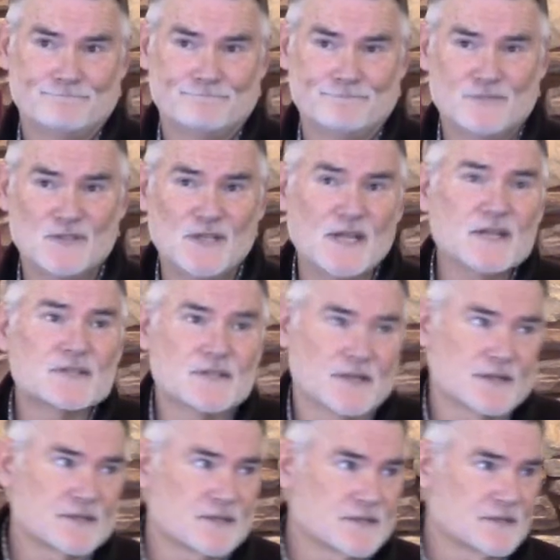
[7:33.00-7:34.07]

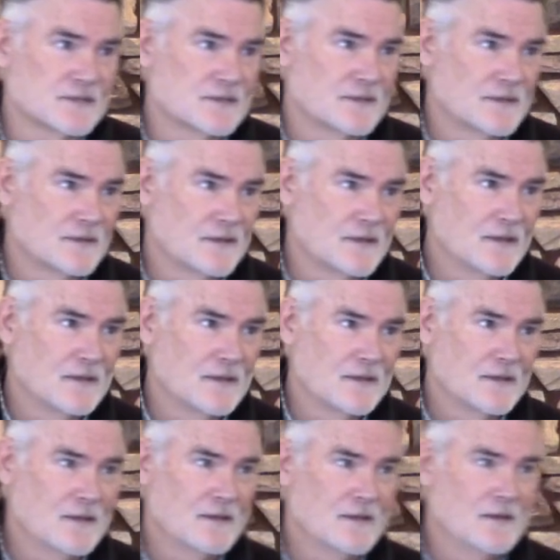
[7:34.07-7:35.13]
Jesus
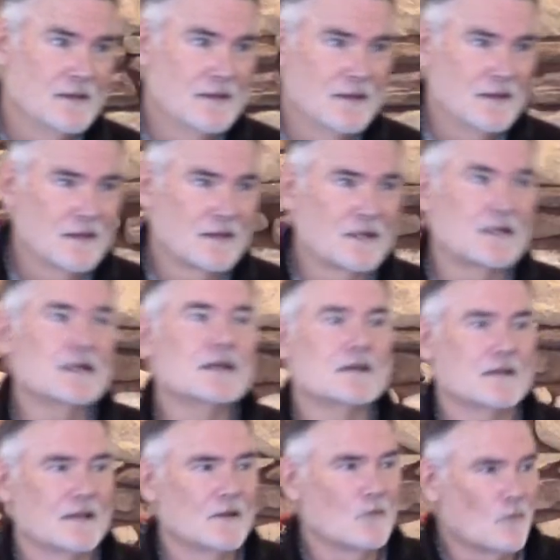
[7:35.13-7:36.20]
clearly